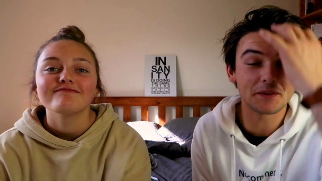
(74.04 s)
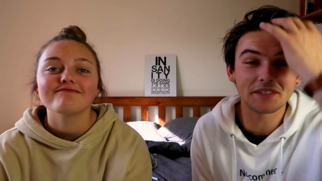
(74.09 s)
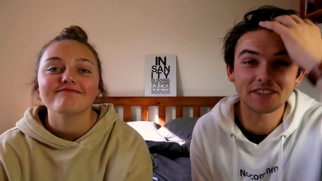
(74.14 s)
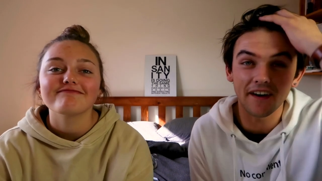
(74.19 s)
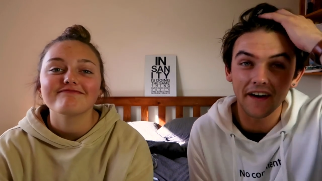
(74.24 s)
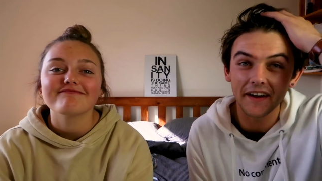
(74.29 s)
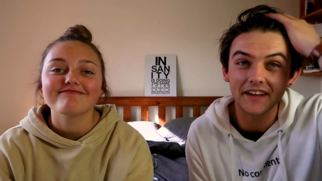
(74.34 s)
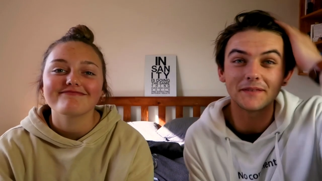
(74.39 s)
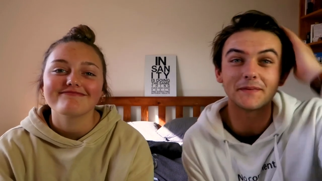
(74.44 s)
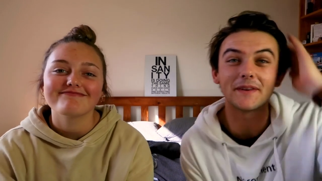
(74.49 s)
Speaker 1: that
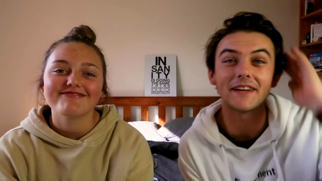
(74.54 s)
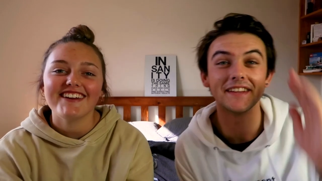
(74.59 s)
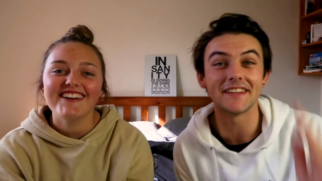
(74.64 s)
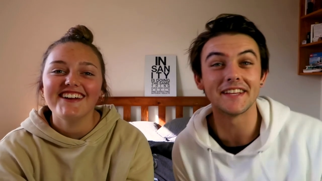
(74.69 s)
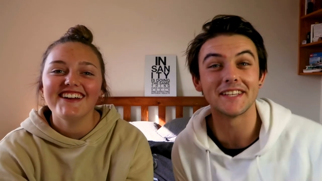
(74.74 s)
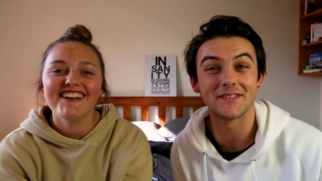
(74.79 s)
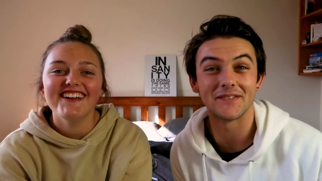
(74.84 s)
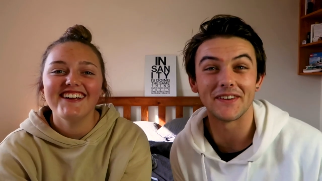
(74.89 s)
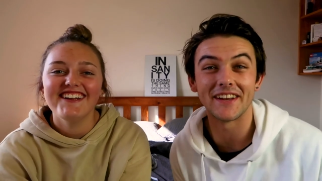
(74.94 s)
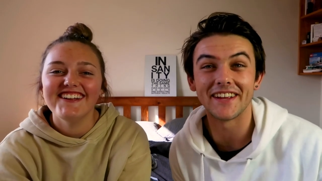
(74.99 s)
was going to be
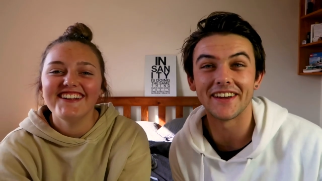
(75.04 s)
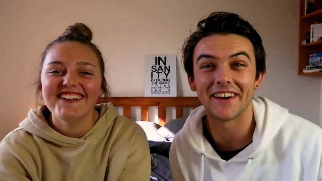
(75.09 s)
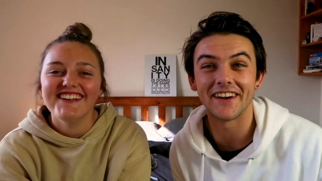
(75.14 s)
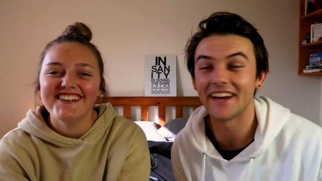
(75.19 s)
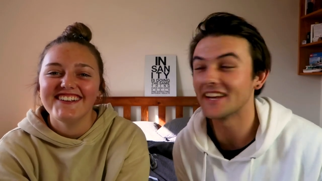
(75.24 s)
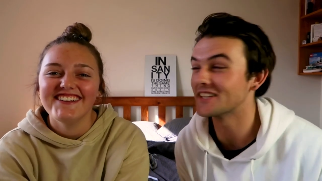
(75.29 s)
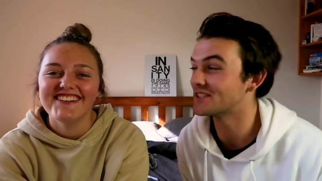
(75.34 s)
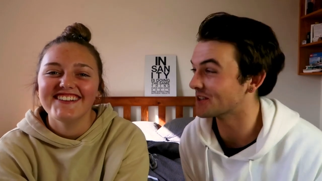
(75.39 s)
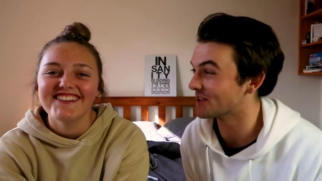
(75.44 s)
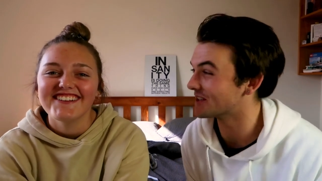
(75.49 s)
in this
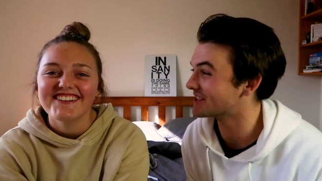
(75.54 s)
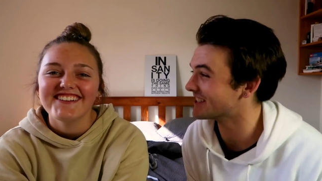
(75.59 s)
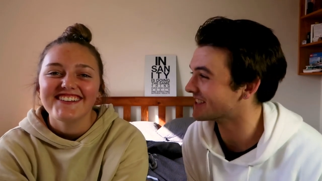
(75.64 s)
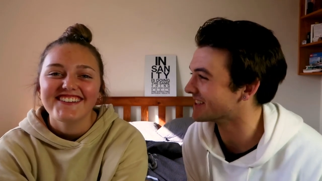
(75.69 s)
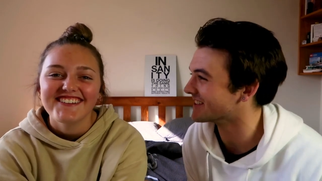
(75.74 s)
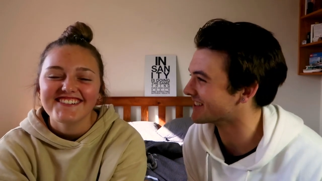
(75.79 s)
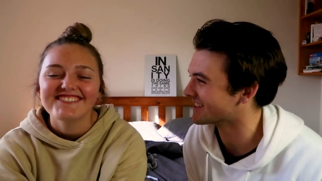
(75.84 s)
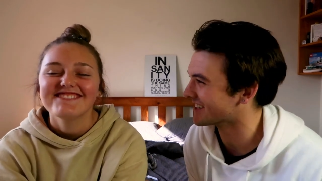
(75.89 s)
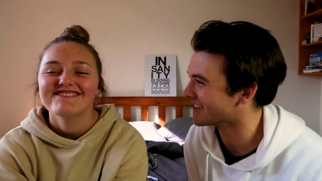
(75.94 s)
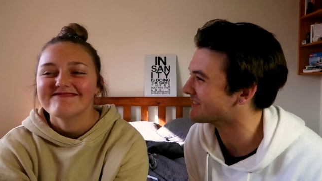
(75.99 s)
video, and
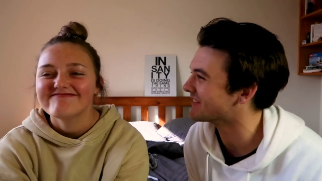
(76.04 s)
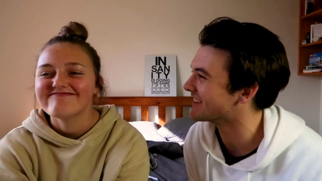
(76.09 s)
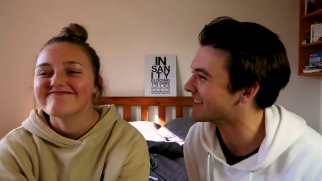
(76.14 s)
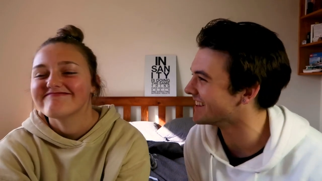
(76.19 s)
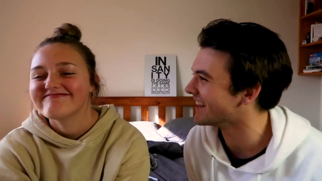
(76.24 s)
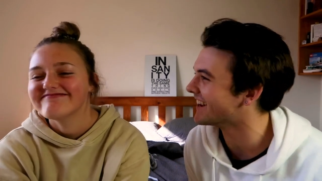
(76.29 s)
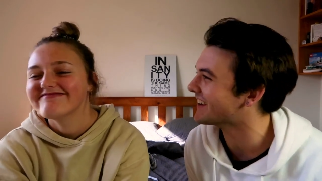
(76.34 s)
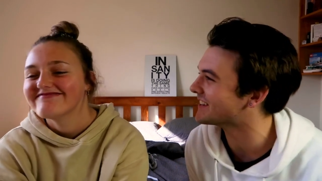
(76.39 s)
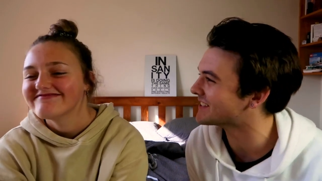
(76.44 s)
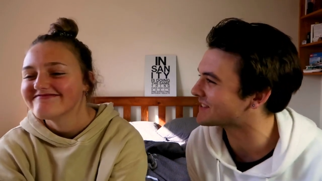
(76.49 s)
Jorgia knew it was going to
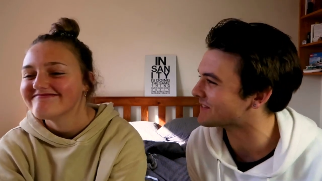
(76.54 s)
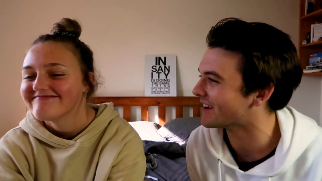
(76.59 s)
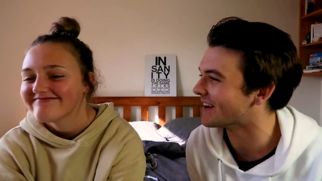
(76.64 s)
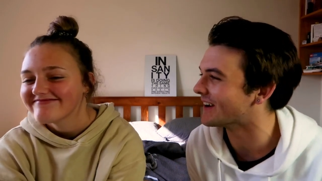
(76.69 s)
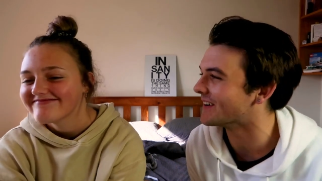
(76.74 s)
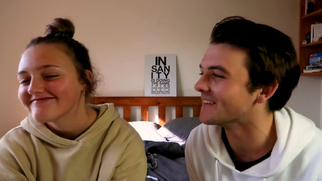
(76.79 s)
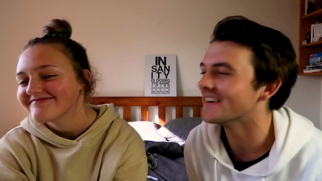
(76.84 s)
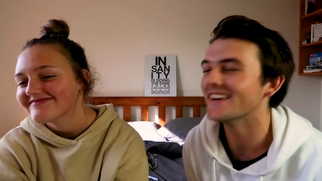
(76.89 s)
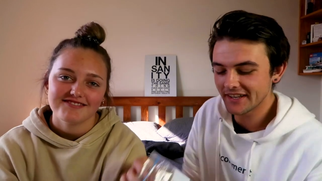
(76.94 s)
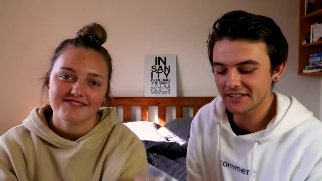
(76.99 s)
be in there as
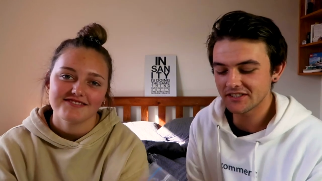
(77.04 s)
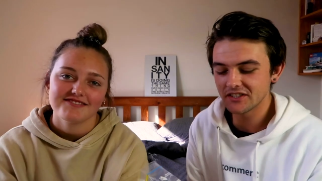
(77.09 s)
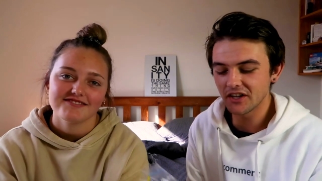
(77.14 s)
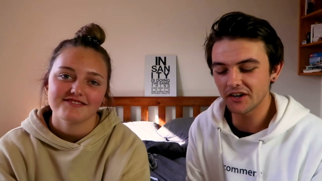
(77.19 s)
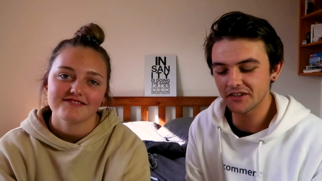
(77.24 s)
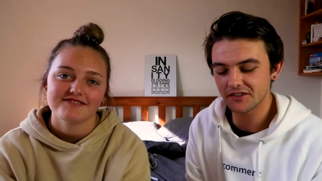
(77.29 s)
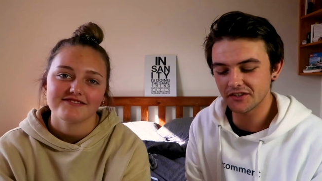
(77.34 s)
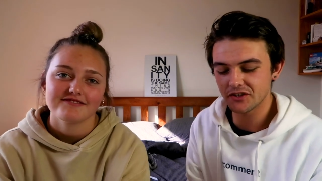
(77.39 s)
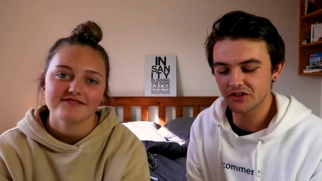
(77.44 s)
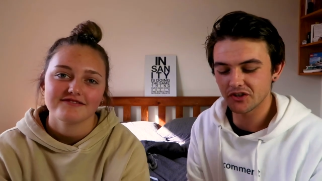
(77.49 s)
well. It
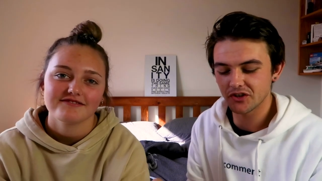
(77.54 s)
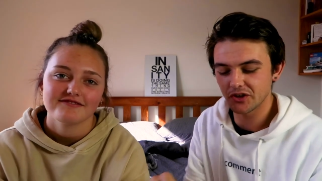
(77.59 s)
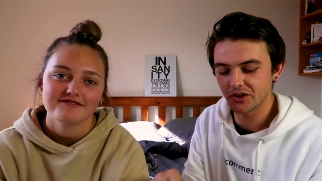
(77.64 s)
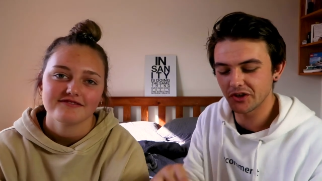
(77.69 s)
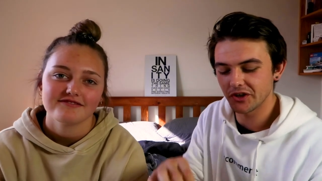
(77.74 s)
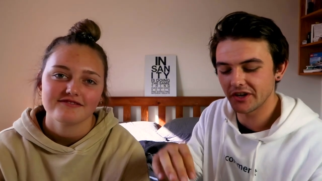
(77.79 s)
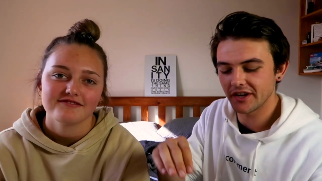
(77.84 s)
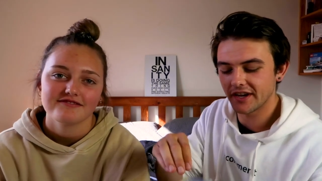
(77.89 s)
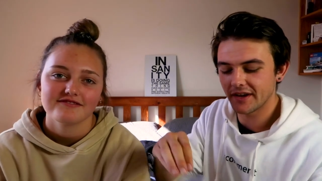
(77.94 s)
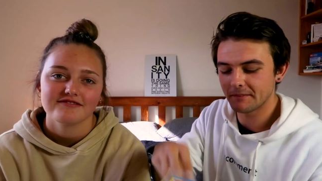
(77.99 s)
is not
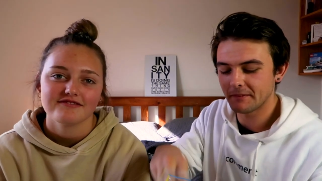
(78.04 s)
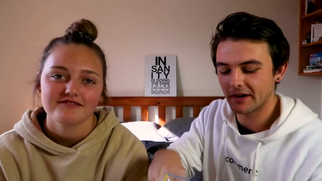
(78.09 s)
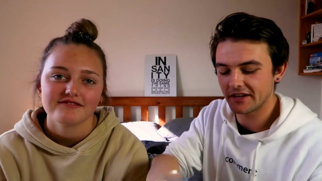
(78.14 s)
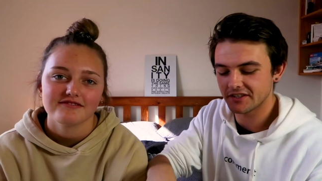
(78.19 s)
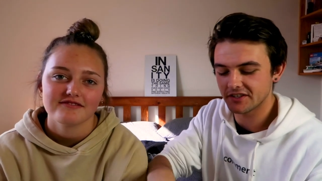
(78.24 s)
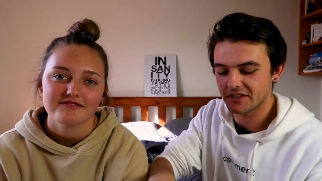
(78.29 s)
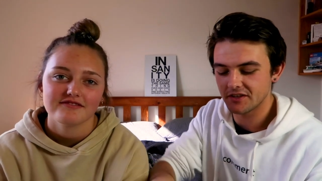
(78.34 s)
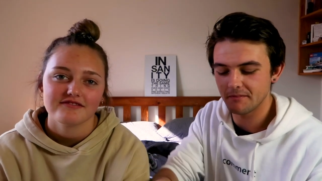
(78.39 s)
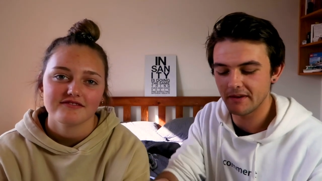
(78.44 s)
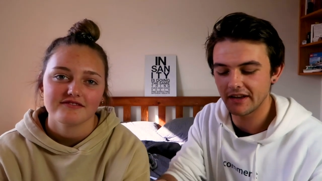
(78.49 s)
true,
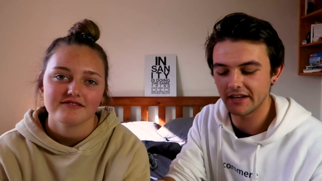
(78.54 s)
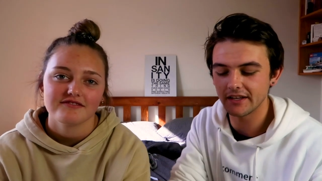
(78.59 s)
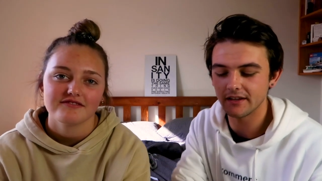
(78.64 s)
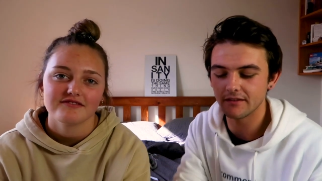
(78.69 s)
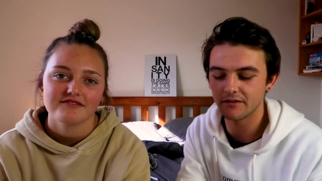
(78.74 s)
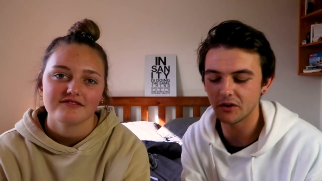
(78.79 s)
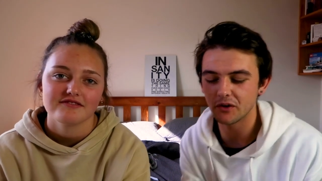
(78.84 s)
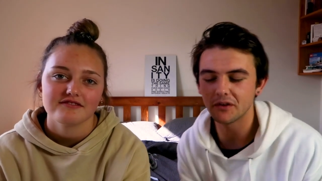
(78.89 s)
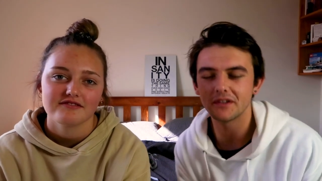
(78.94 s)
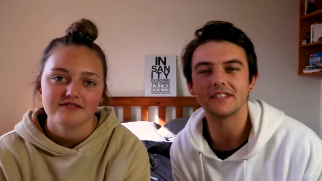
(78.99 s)
much to
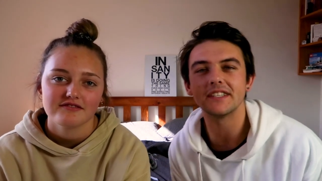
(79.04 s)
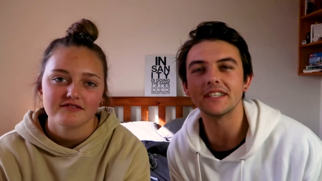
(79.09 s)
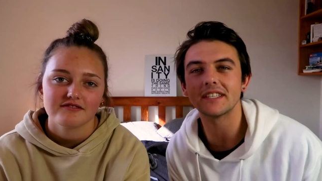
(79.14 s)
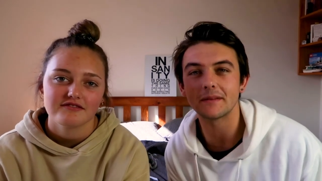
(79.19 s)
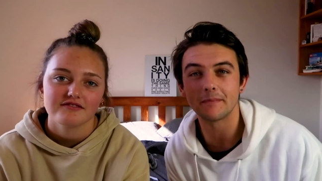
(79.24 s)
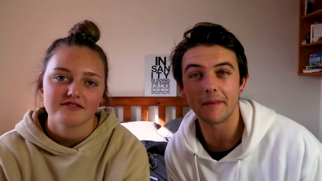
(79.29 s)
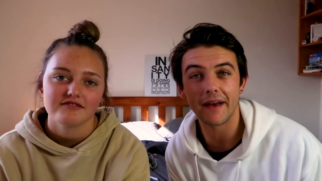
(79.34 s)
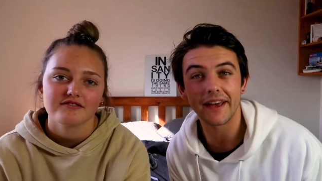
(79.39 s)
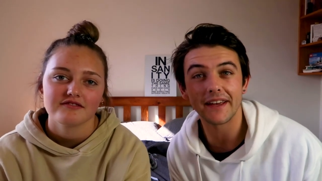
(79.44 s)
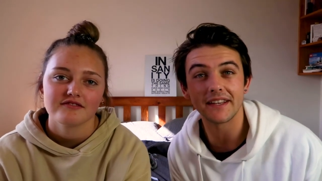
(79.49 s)
many of your
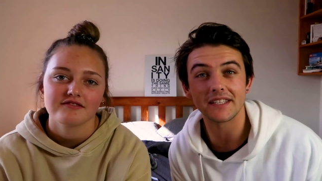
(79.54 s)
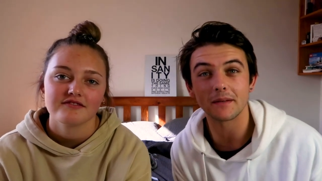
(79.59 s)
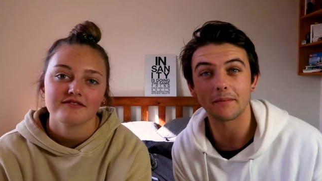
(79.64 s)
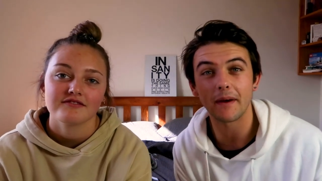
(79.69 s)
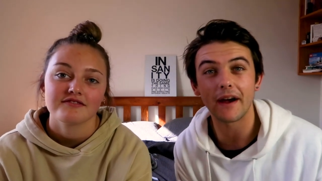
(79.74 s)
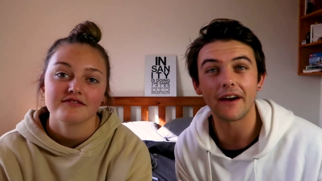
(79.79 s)
dismays,